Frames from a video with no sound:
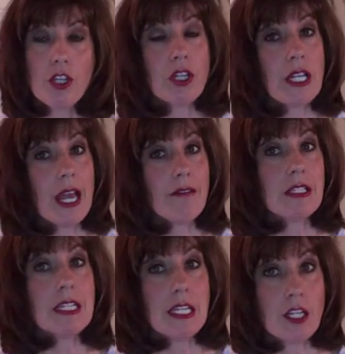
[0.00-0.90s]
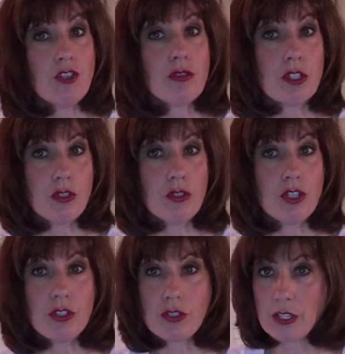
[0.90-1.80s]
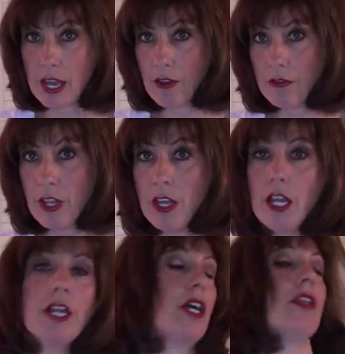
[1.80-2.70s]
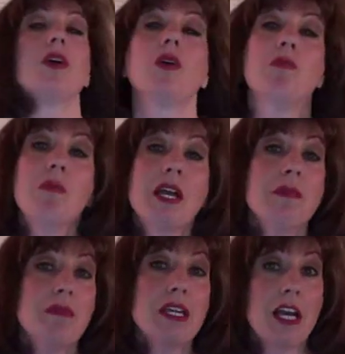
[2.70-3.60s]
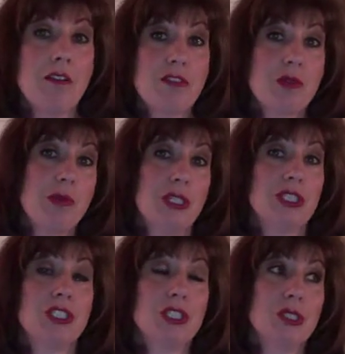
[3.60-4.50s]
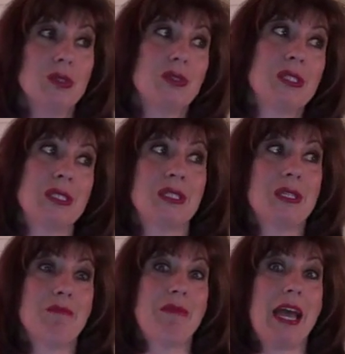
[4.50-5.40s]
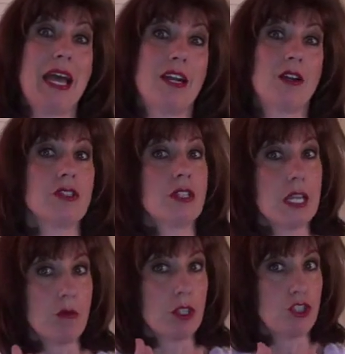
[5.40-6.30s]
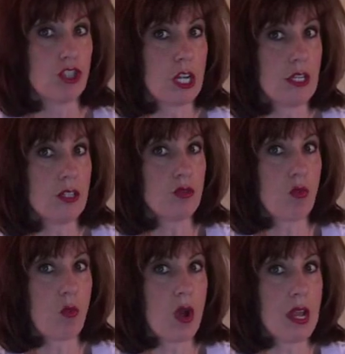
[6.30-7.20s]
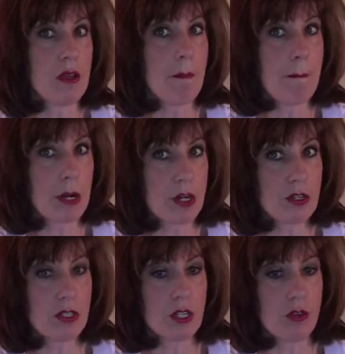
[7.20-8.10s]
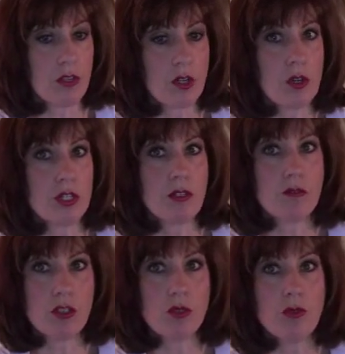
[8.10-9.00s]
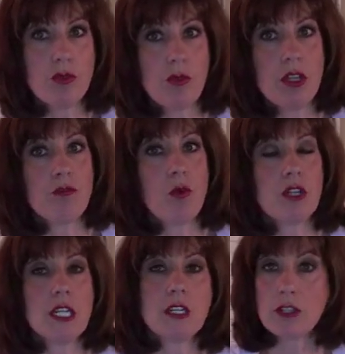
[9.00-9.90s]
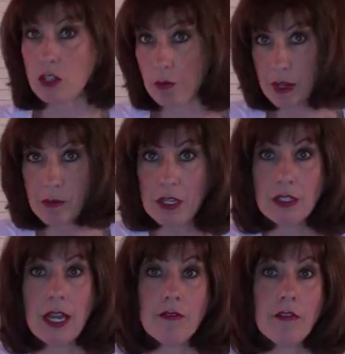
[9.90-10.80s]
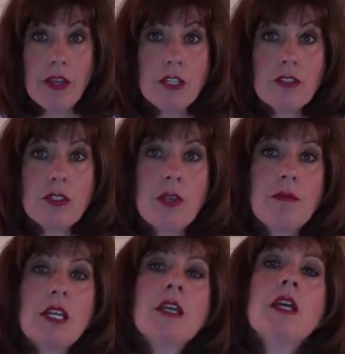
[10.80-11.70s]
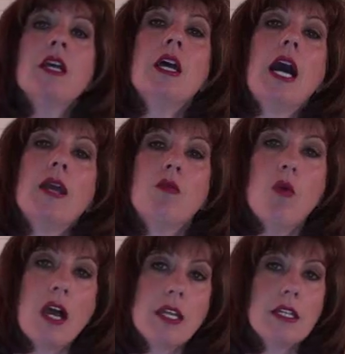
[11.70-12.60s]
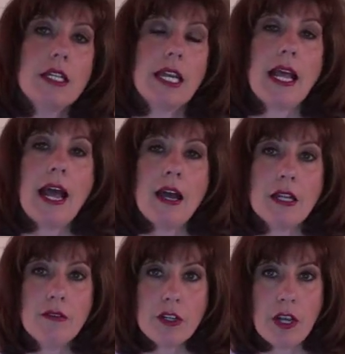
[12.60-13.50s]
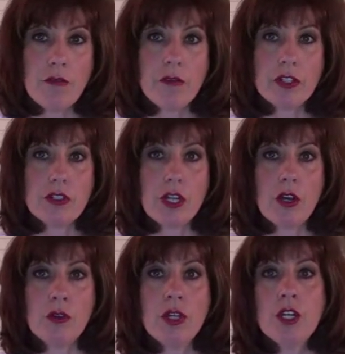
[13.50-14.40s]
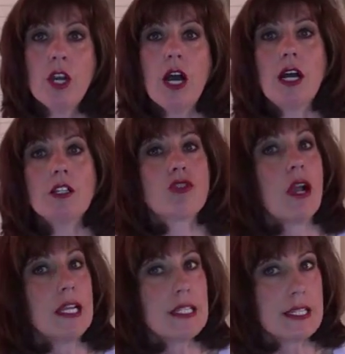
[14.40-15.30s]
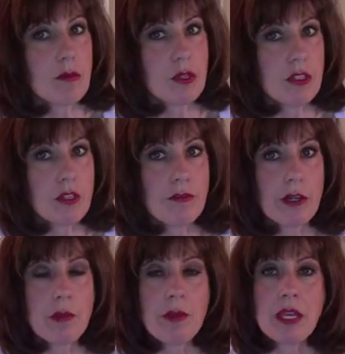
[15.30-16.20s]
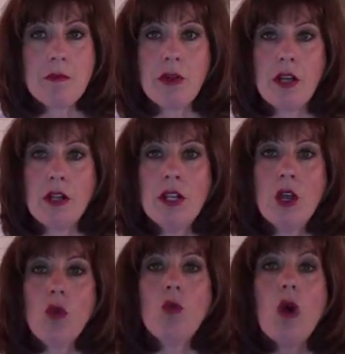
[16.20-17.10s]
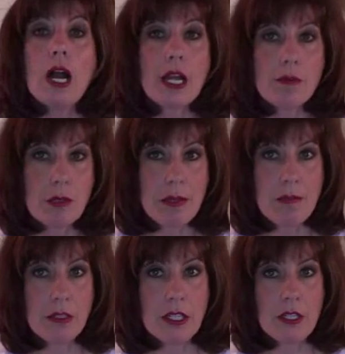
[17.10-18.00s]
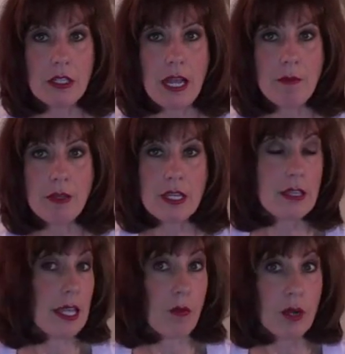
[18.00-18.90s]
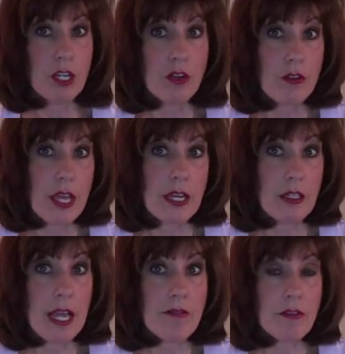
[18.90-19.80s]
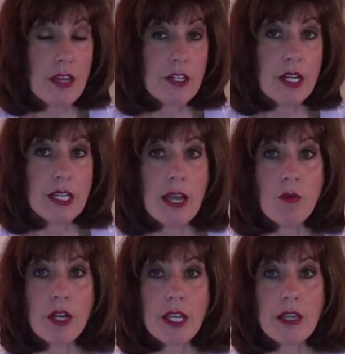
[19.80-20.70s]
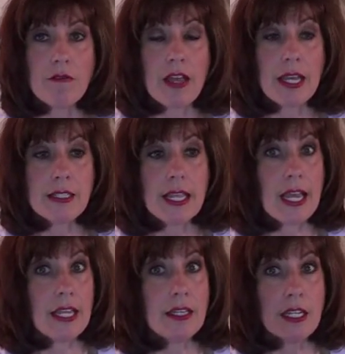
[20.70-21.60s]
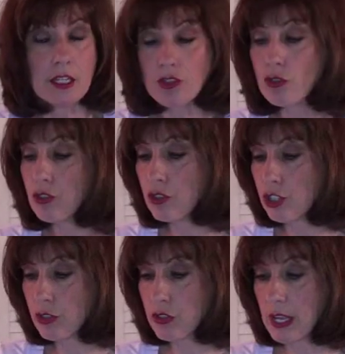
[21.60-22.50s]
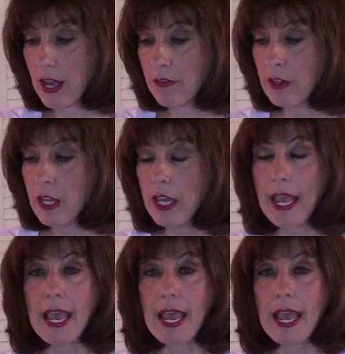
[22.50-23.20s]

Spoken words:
You're going to have to introduce yourself. And although it might be comfortable to sit back or stay with just one person over the course of 2, 3, 4 days that you might be at a live event or something, I want you to get out of your comfort zone. Try to sit with different people. Walk up to people in the lobby where you're at a live event or a networking event, and introduce yourself.